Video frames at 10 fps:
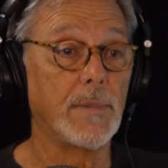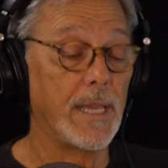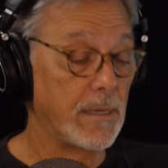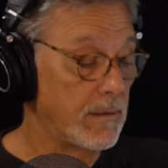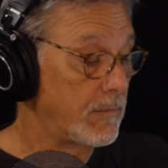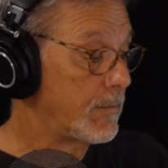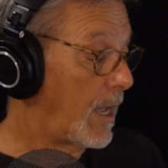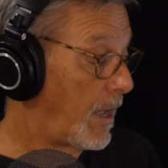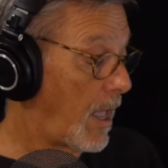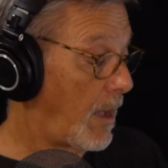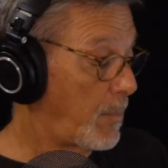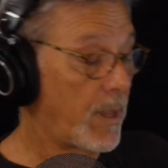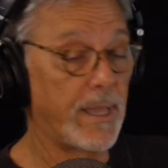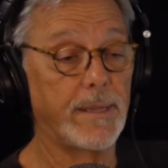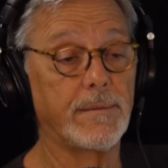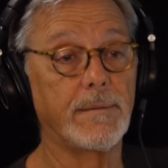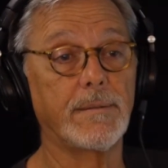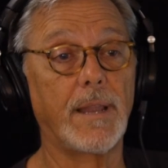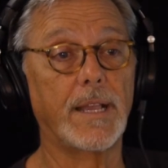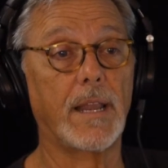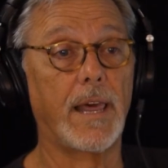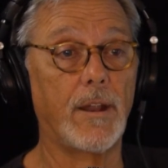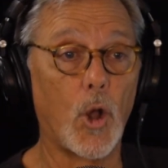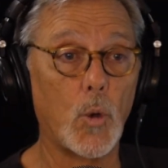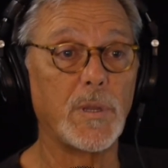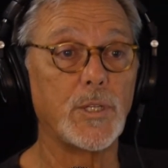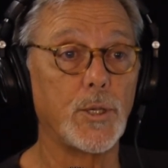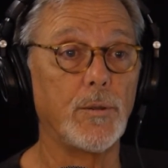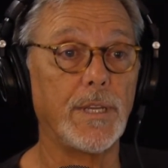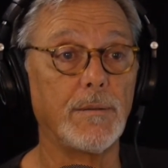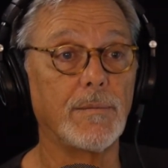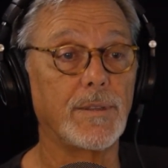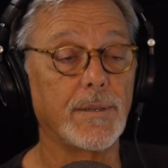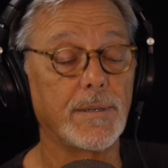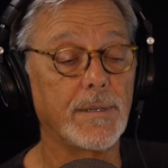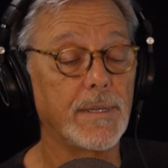And I play in like a lot of open tuning with the